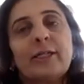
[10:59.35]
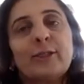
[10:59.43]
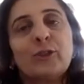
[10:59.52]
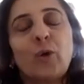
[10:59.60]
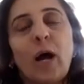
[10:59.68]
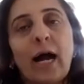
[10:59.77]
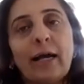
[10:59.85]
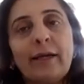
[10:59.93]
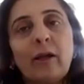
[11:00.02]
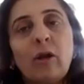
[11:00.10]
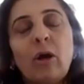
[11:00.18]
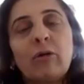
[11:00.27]
So I,
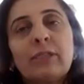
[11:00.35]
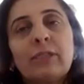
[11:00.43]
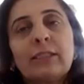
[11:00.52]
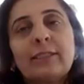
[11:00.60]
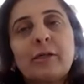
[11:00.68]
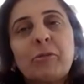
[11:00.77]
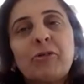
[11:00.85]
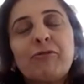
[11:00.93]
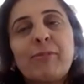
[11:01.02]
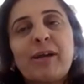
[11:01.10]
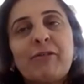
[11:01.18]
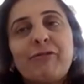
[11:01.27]
along some of
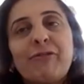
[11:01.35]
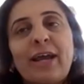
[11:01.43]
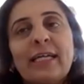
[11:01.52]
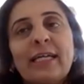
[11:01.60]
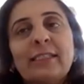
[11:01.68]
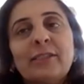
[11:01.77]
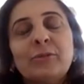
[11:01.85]
my friends,